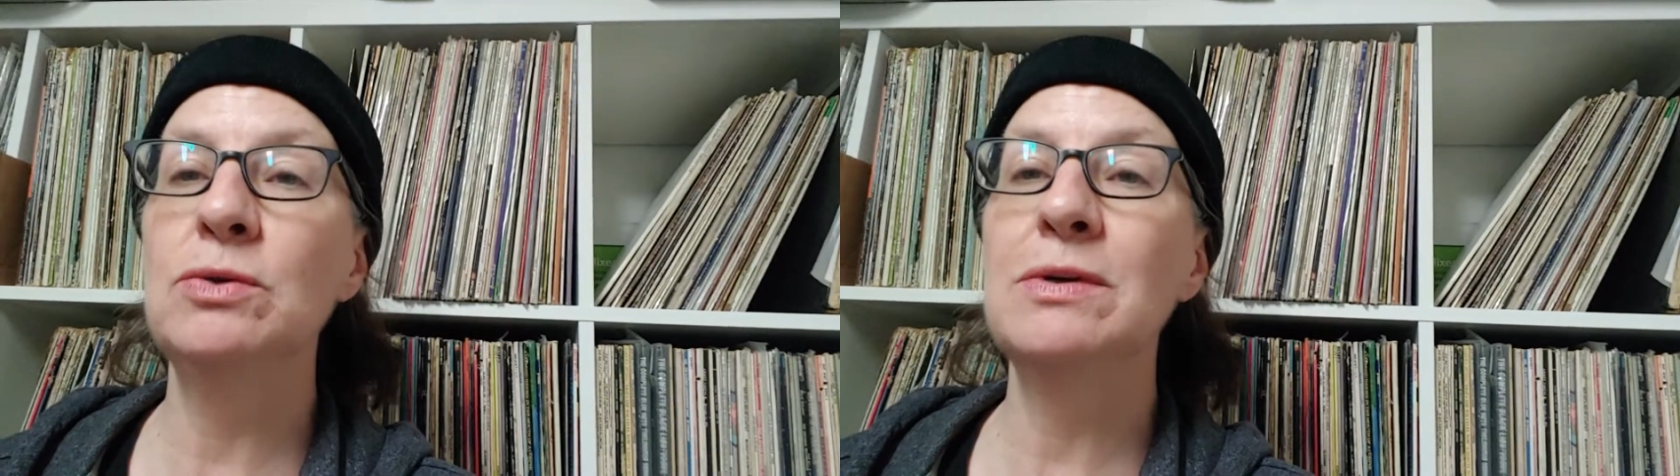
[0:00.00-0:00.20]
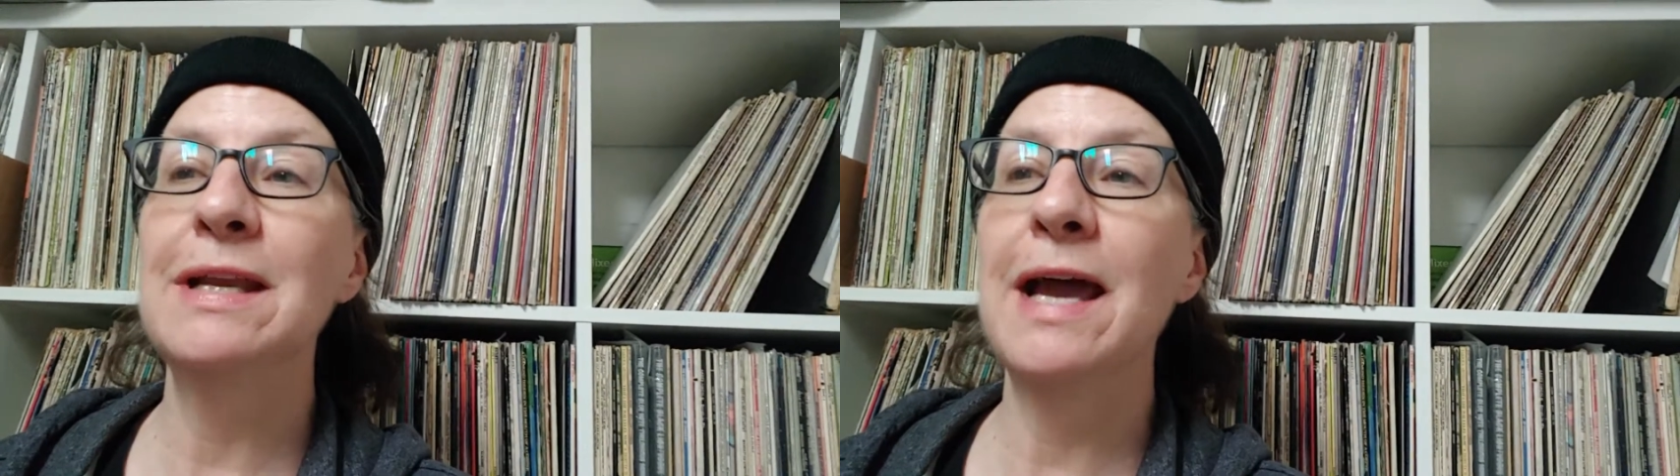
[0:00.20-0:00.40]

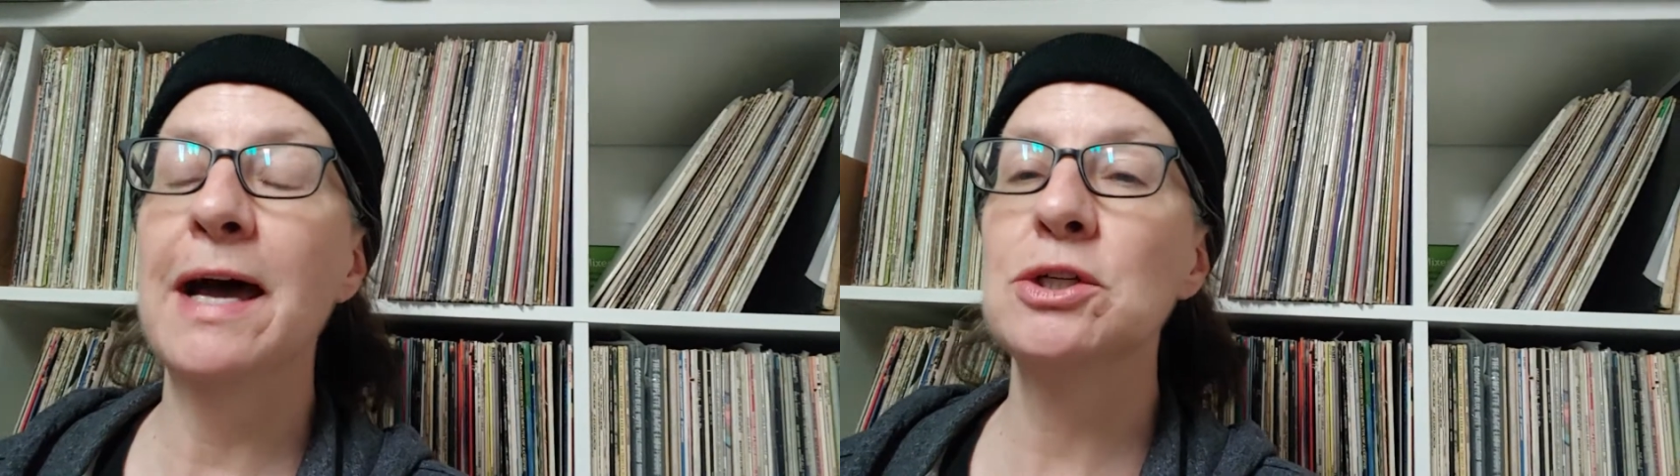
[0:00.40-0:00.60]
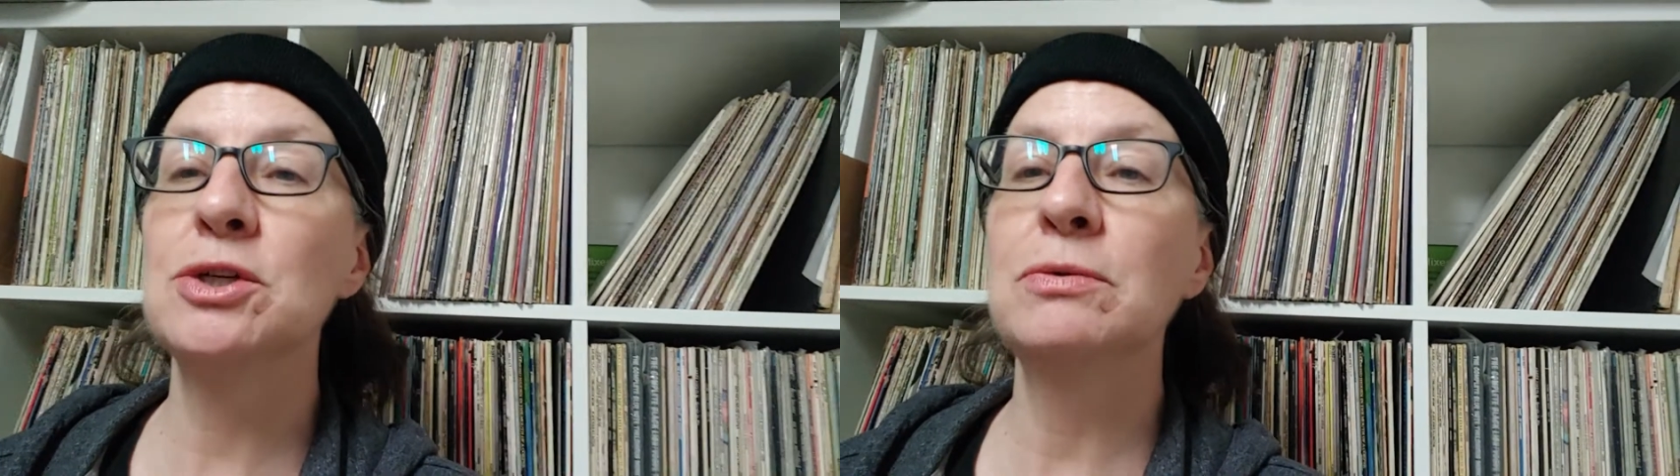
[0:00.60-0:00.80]
You can
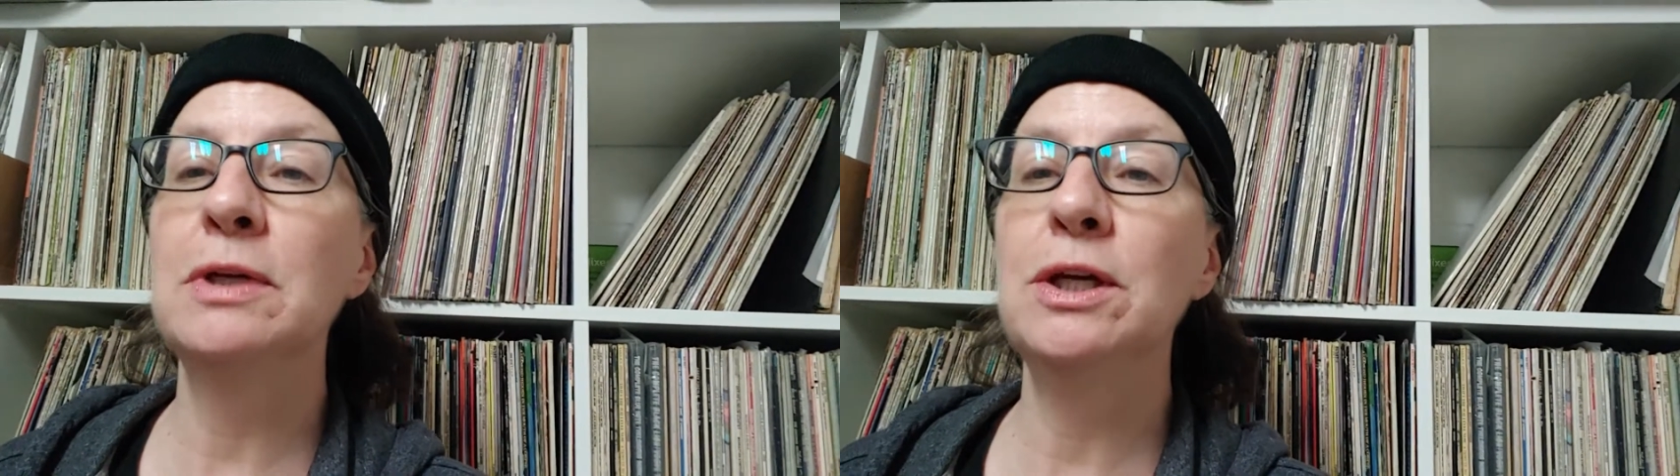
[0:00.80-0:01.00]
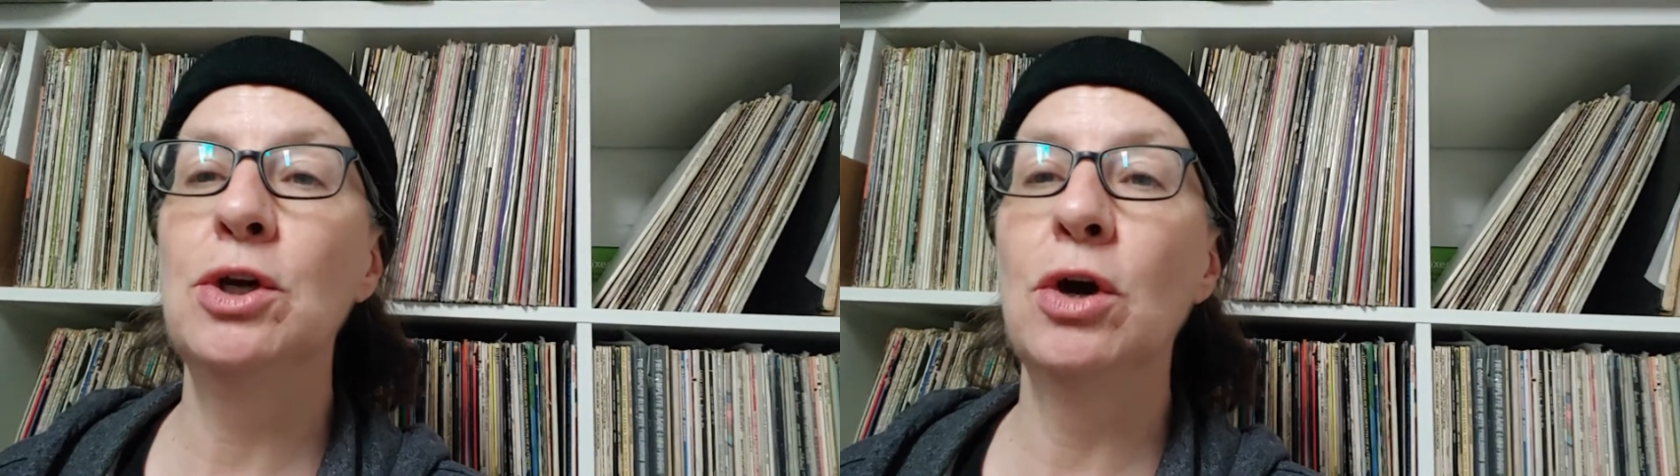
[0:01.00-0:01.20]

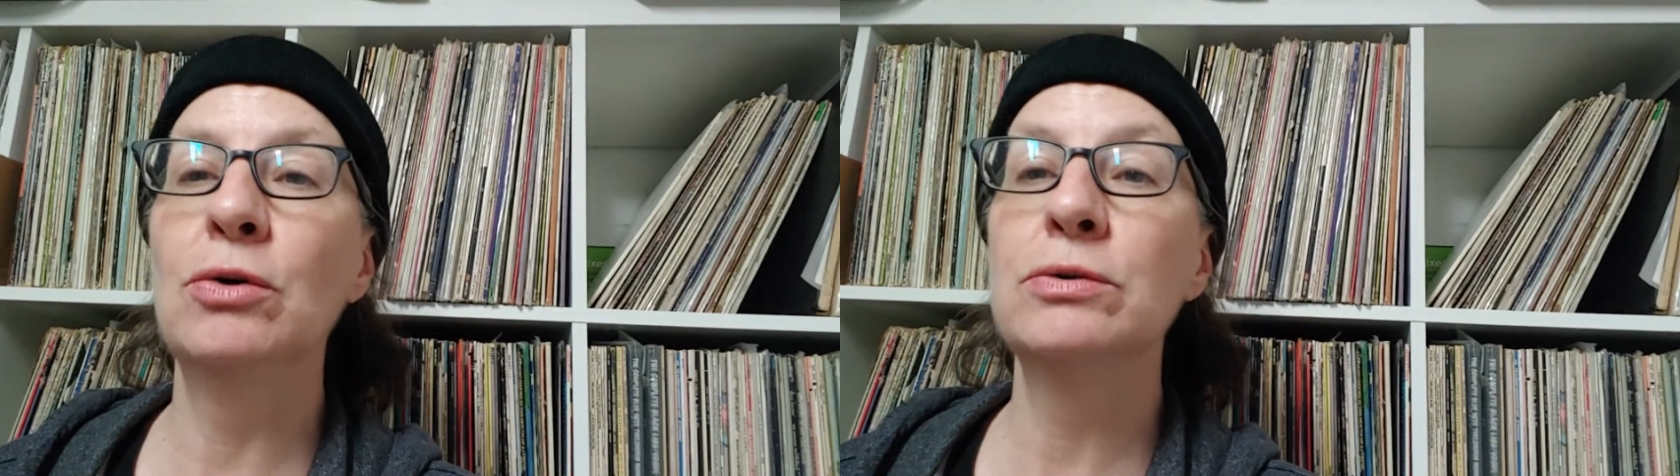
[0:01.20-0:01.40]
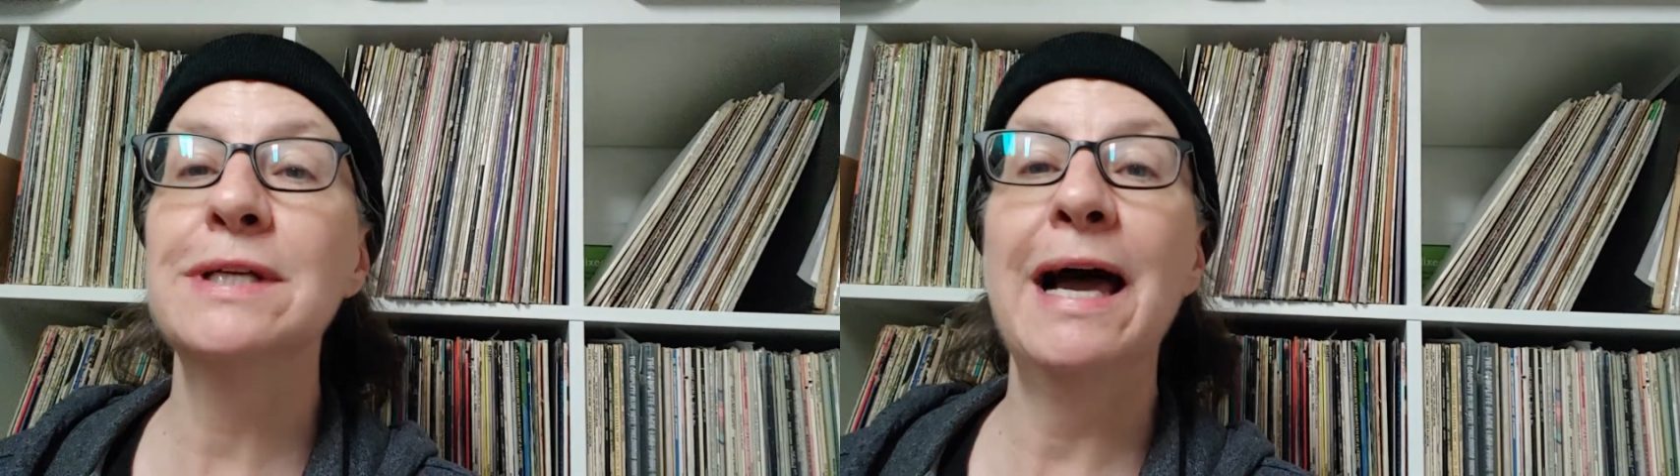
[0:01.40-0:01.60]
actually go to